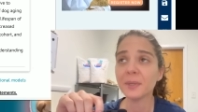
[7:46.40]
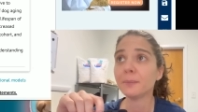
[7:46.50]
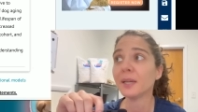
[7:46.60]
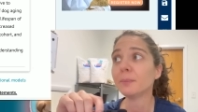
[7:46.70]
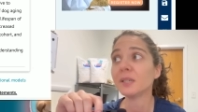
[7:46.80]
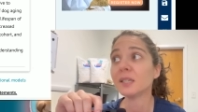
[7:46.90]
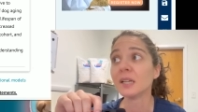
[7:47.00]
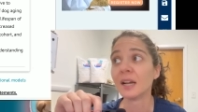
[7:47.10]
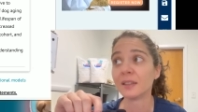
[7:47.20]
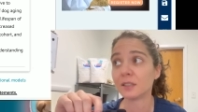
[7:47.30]
And it may
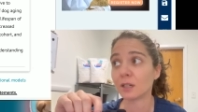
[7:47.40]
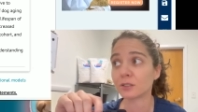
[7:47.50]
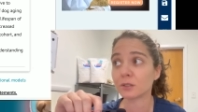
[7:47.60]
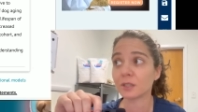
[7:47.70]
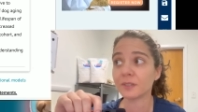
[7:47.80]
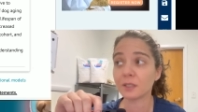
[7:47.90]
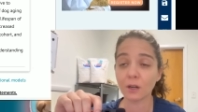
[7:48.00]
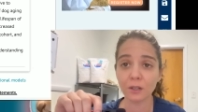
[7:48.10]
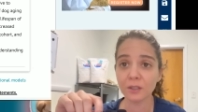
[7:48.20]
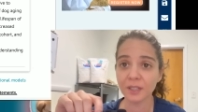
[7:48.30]
be the dogs are
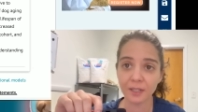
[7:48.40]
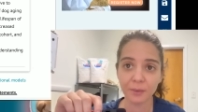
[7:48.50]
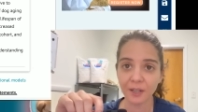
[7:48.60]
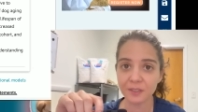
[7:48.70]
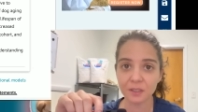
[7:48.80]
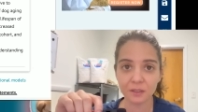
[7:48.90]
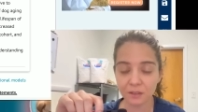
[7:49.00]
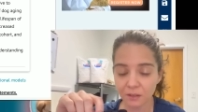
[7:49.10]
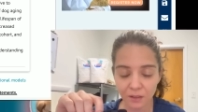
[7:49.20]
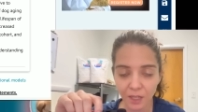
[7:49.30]
living longer. Again, we have to
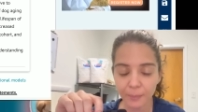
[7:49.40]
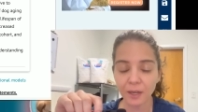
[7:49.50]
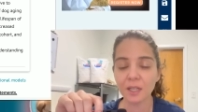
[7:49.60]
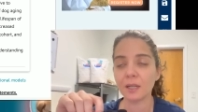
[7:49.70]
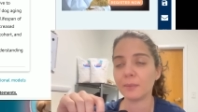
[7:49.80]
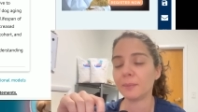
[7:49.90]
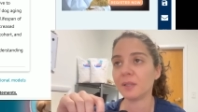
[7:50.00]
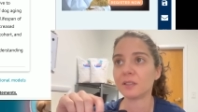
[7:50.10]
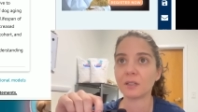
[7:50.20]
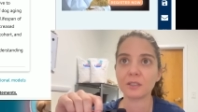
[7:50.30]
think about it. It may
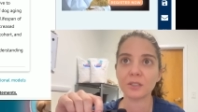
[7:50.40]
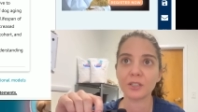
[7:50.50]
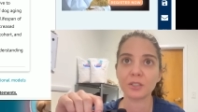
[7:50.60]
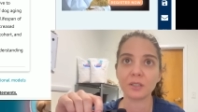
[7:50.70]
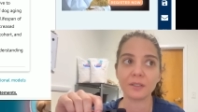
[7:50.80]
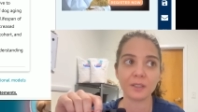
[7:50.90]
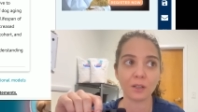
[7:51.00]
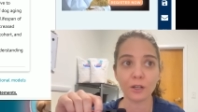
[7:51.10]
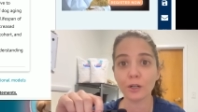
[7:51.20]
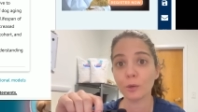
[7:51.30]
be the dogs are actually
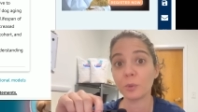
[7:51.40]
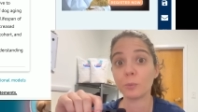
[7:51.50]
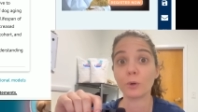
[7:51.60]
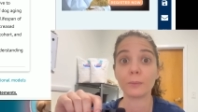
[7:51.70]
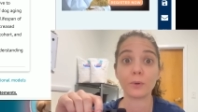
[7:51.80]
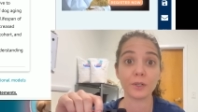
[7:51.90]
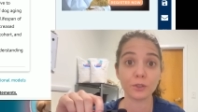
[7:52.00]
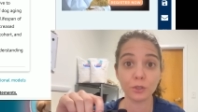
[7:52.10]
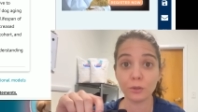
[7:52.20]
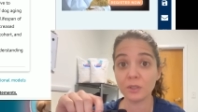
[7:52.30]
living longer or people are more
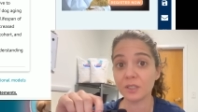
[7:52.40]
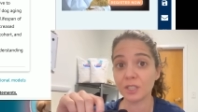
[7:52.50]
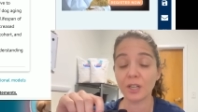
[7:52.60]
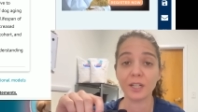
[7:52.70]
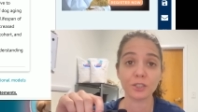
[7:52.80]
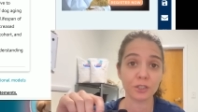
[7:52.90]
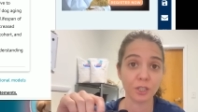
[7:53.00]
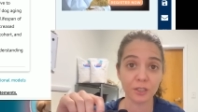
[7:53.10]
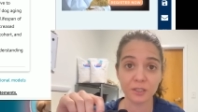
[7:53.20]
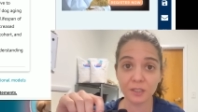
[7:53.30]
in tune that
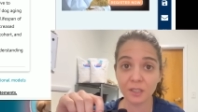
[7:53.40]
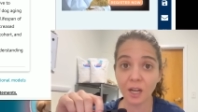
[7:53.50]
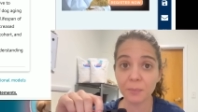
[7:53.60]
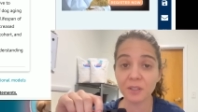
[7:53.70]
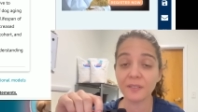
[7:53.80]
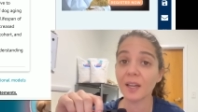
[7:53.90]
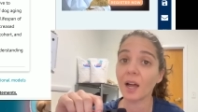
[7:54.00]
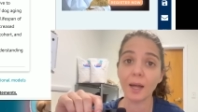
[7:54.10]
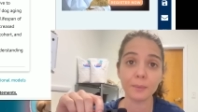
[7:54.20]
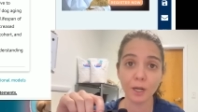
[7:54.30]
geriatric dogs need to come to the
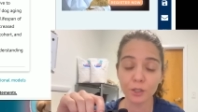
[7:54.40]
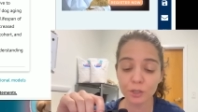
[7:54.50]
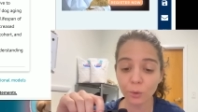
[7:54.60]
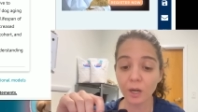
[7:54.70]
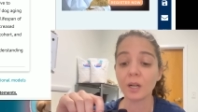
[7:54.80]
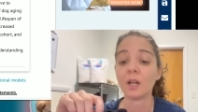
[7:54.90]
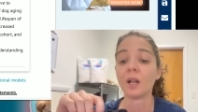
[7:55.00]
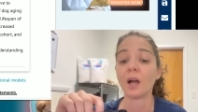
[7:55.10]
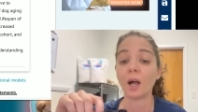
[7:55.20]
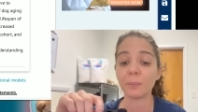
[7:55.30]
vet. I'm not sure.
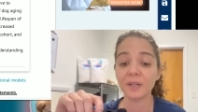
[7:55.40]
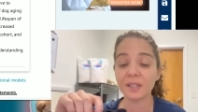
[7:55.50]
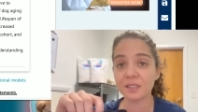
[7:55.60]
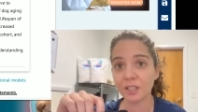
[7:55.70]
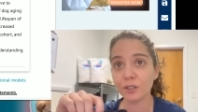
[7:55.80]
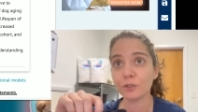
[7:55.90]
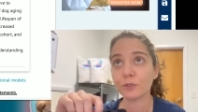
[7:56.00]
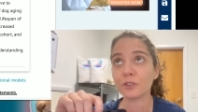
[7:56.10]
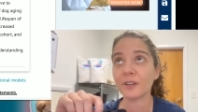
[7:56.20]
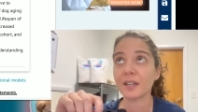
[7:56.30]
Um, but I can tell
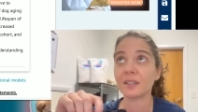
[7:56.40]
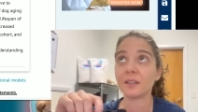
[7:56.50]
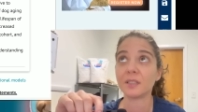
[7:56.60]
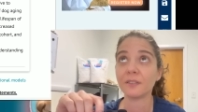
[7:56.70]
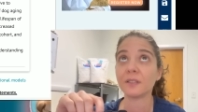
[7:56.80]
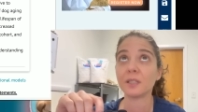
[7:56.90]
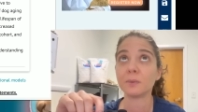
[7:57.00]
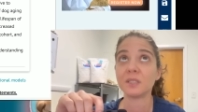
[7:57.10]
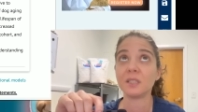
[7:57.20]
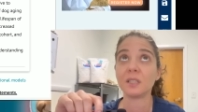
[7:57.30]
you for a fact that I definitely
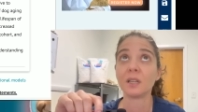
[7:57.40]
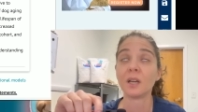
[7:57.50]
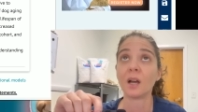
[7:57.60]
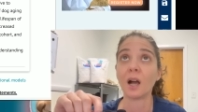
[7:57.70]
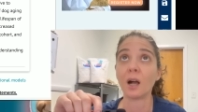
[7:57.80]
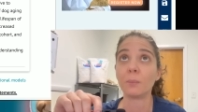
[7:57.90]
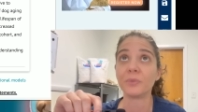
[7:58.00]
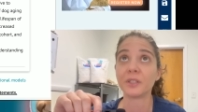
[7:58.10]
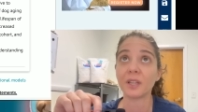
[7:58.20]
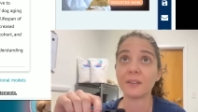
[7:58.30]
am seeing
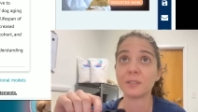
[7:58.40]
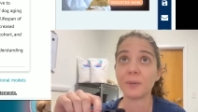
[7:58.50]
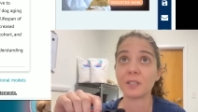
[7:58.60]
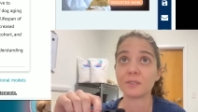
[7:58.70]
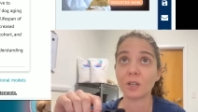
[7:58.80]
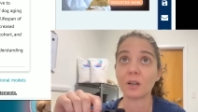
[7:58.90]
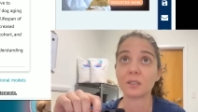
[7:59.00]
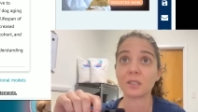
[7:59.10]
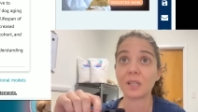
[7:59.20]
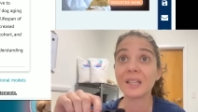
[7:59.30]
um, the lifespan of
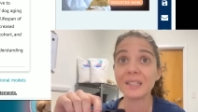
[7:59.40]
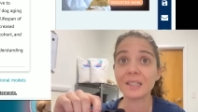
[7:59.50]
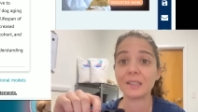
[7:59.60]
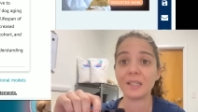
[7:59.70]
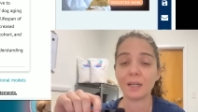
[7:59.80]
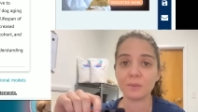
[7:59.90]
dogs clinically.